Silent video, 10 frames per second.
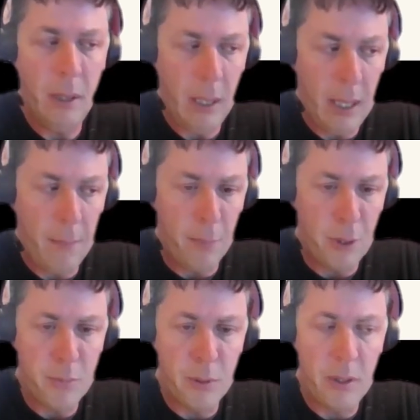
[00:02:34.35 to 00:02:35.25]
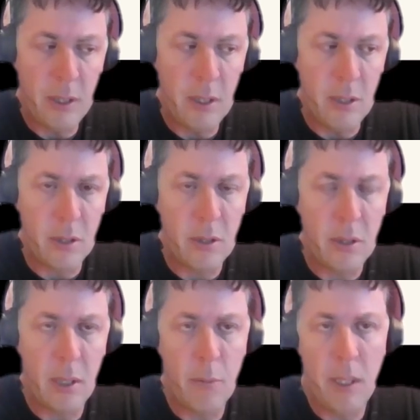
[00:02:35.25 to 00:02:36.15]
Prisma is
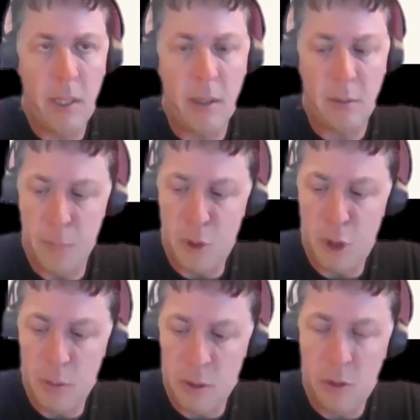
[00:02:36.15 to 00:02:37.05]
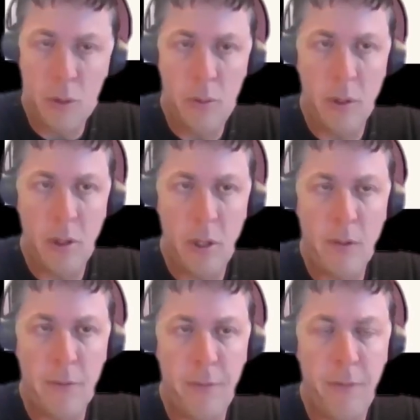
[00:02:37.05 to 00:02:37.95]
a really mature tool in
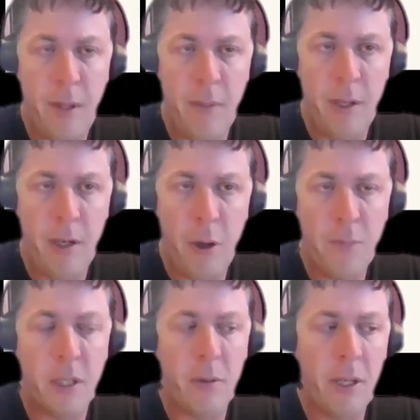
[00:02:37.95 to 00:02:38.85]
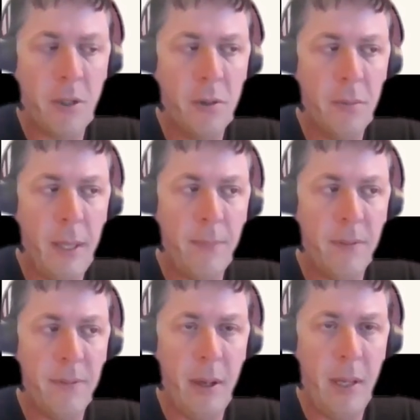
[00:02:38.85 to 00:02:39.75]
terms of having an object relational map
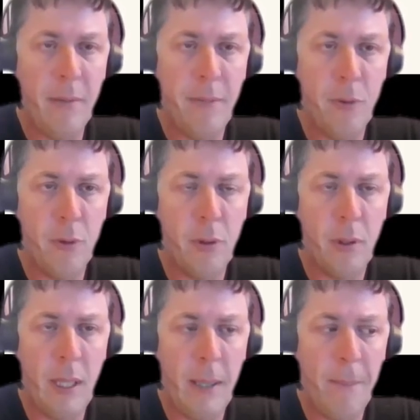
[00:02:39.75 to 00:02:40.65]
defined for